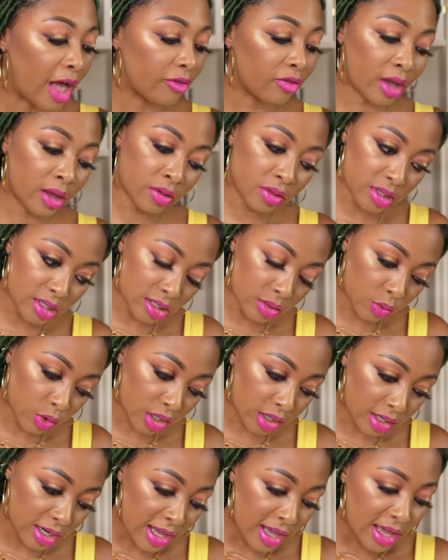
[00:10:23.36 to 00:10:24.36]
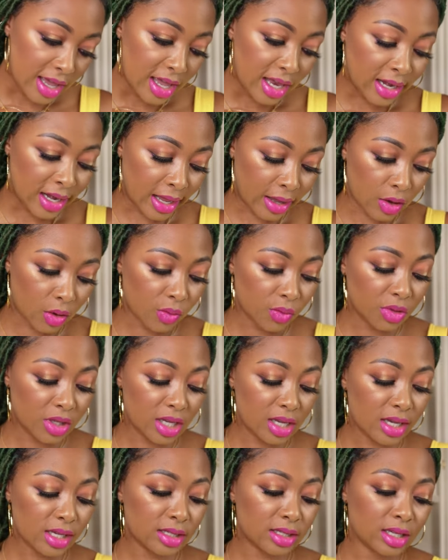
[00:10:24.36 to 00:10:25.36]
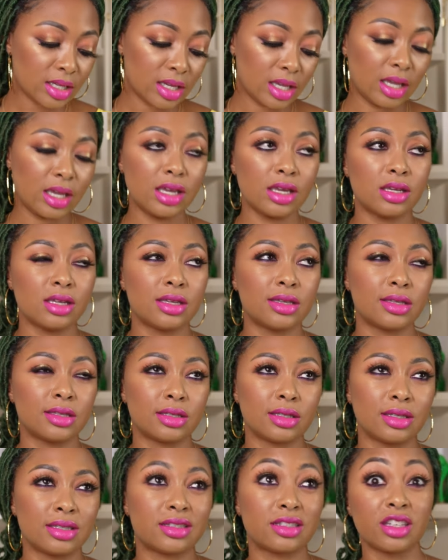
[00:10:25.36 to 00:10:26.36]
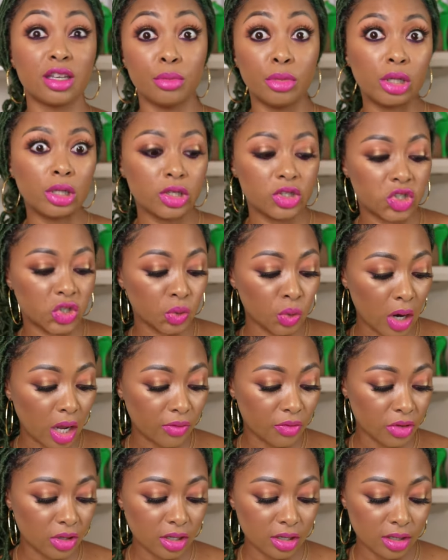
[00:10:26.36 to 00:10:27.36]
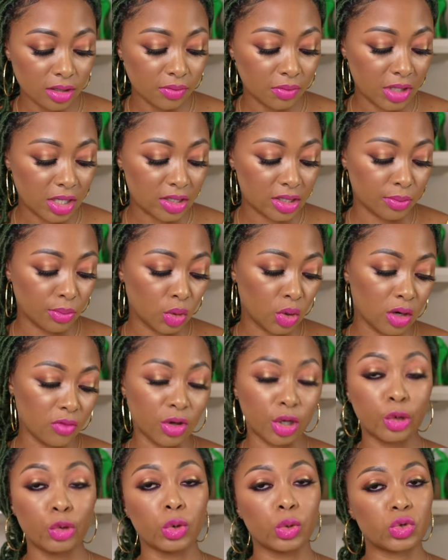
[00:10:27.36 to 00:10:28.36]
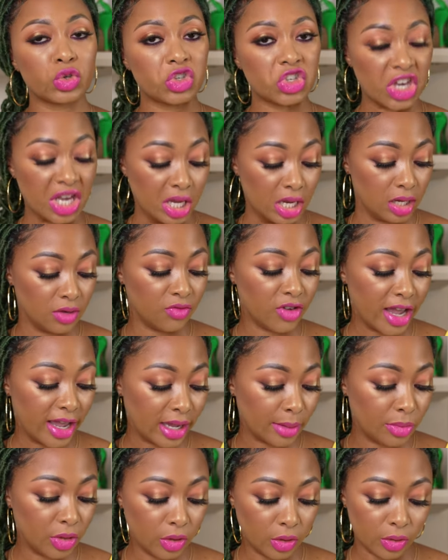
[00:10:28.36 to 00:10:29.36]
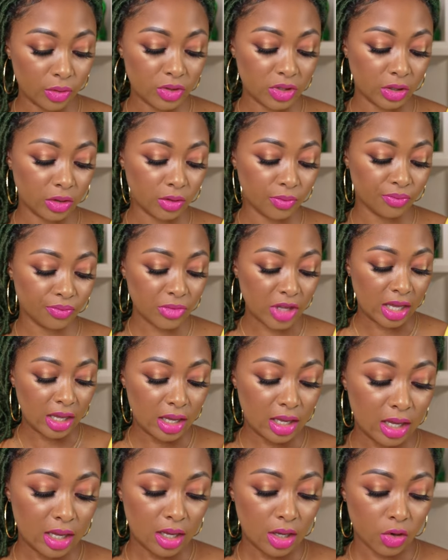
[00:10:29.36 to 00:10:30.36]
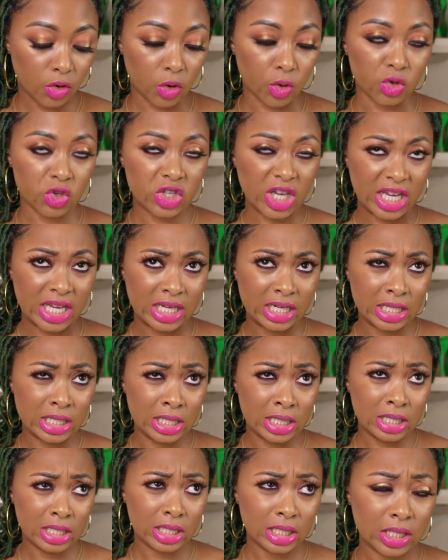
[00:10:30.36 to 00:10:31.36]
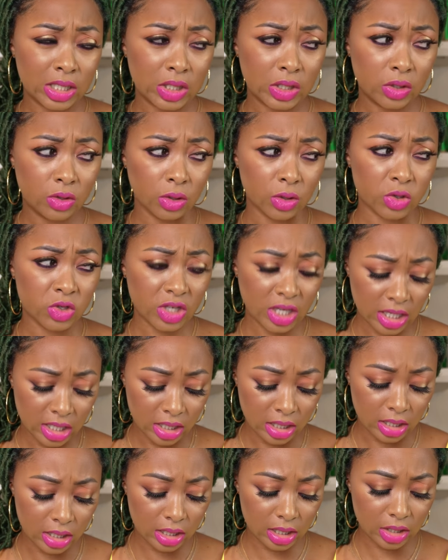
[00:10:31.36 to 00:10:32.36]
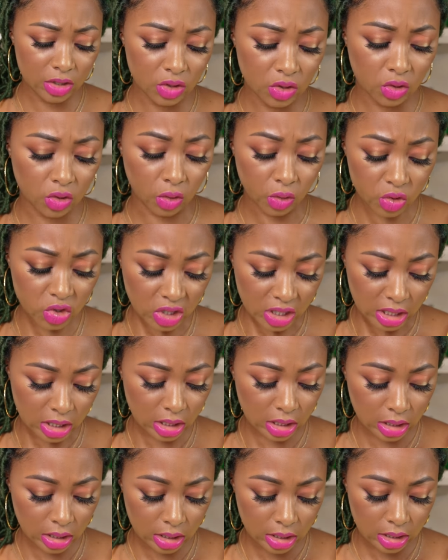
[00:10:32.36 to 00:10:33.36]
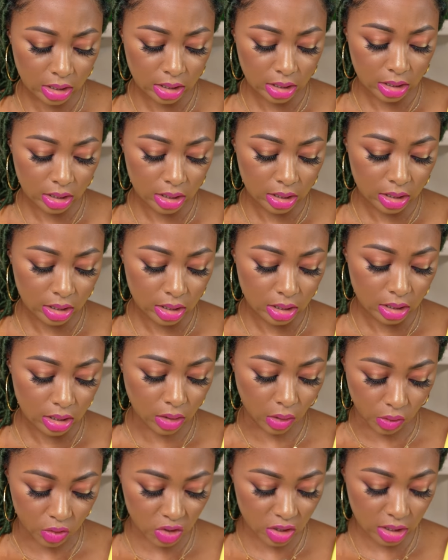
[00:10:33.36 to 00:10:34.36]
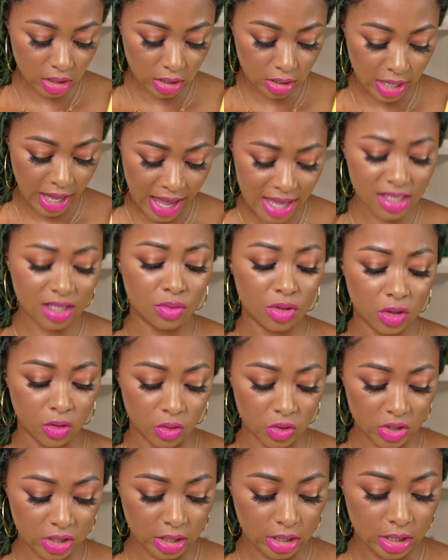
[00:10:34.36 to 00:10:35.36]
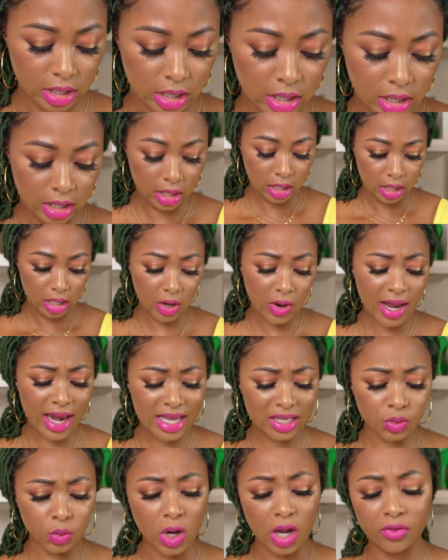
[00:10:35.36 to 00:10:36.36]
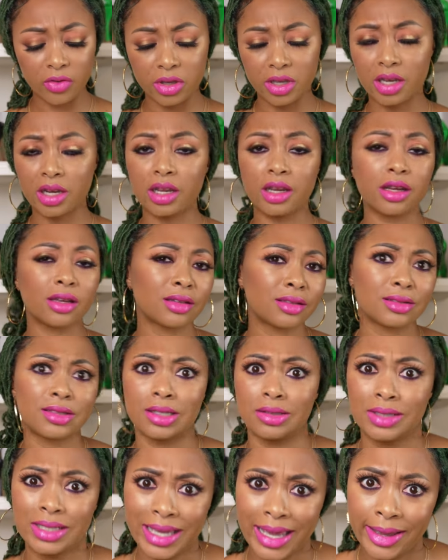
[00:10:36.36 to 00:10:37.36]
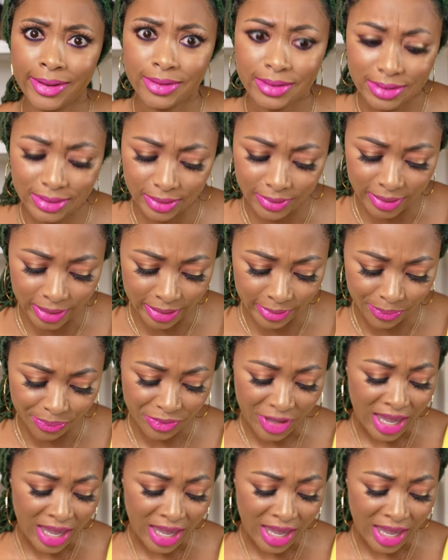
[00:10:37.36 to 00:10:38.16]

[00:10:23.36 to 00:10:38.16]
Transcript: I found this one. Now, this is similar to Raffia. It's more of a crocheted vibe though, so crocheted, crocheted, crocheted, crocheted. It has to be crocheted. Oh, it has Raffia in there, so it counts. Okay.